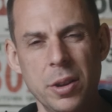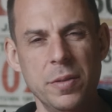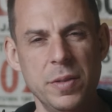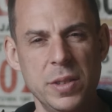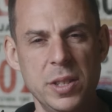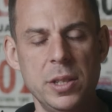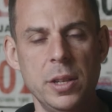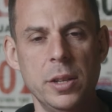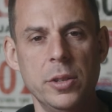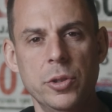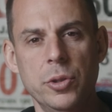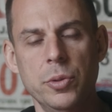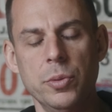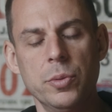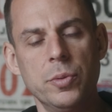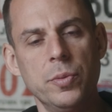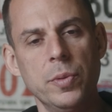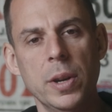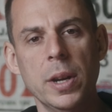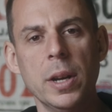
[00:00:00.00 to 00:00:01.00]
of
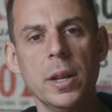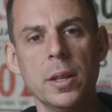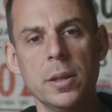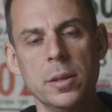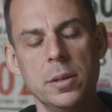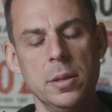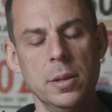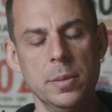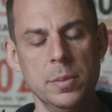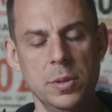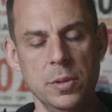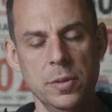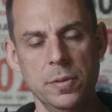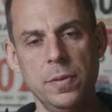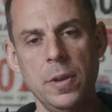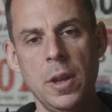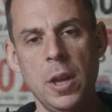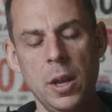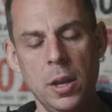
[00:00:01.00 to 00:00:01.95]
essentials really in terms of